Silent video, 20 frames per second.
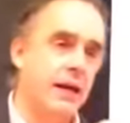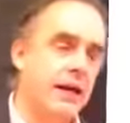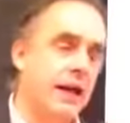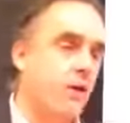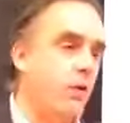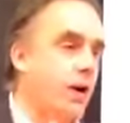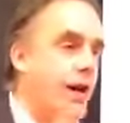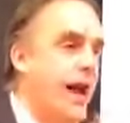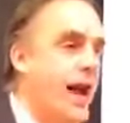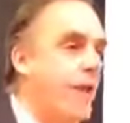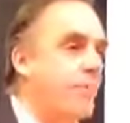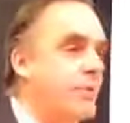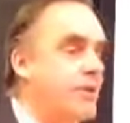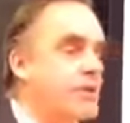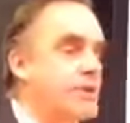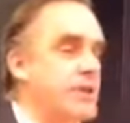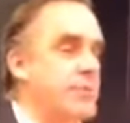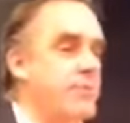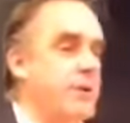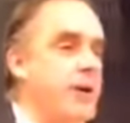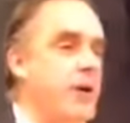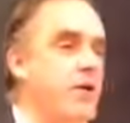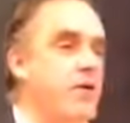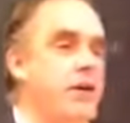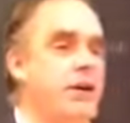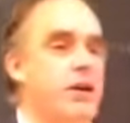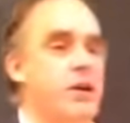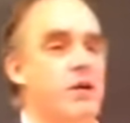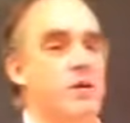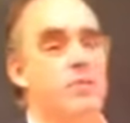Now, what happens in
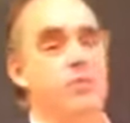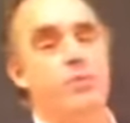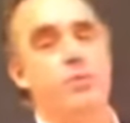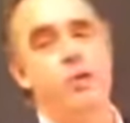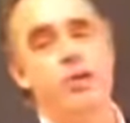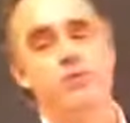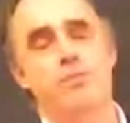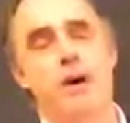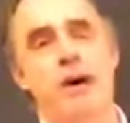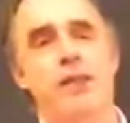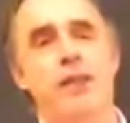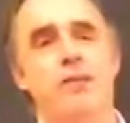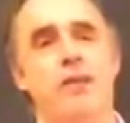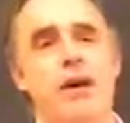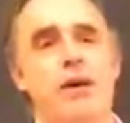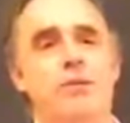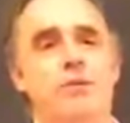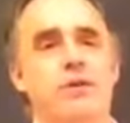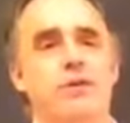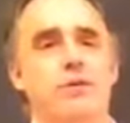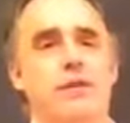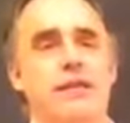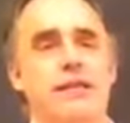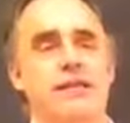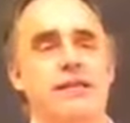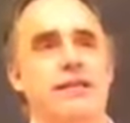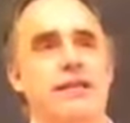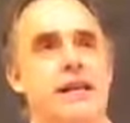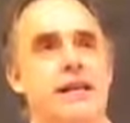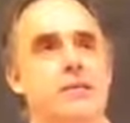Pinocchio, which by the way was
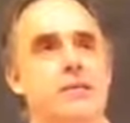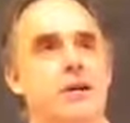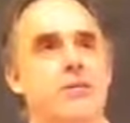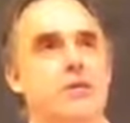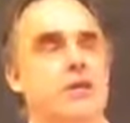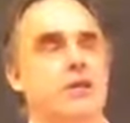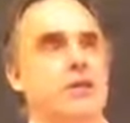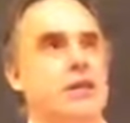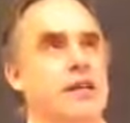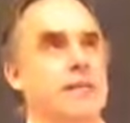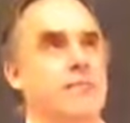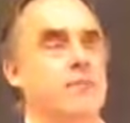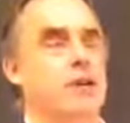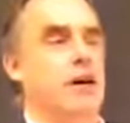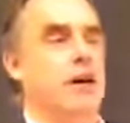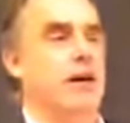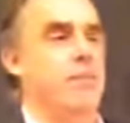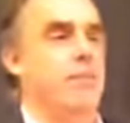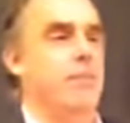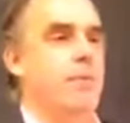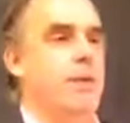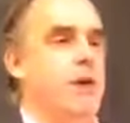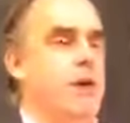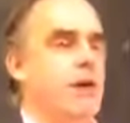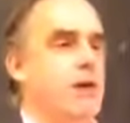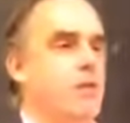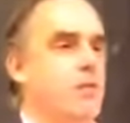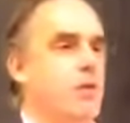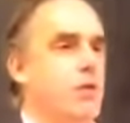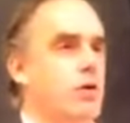released at about the same time
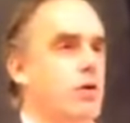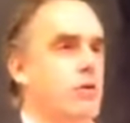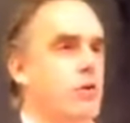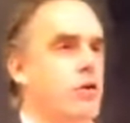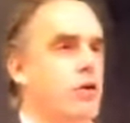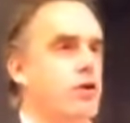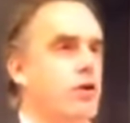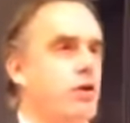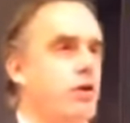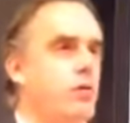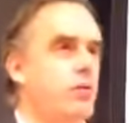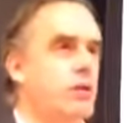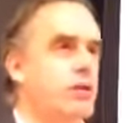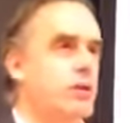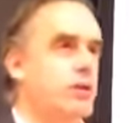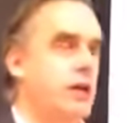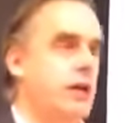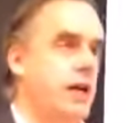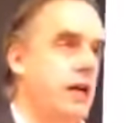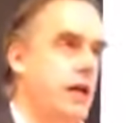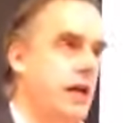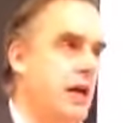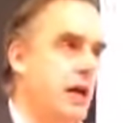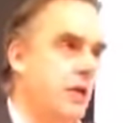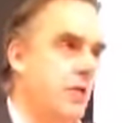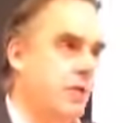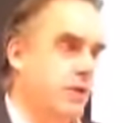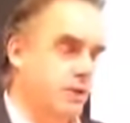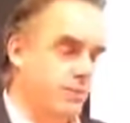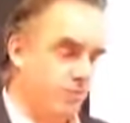that World War II was,
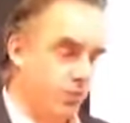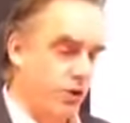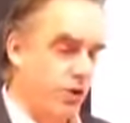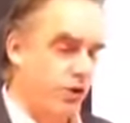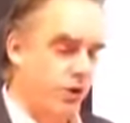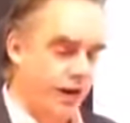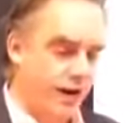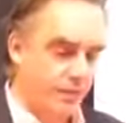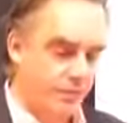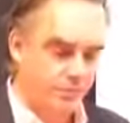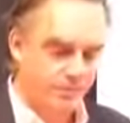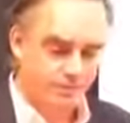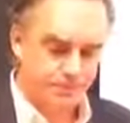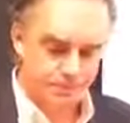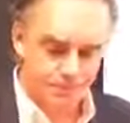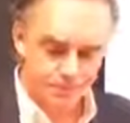was brewing,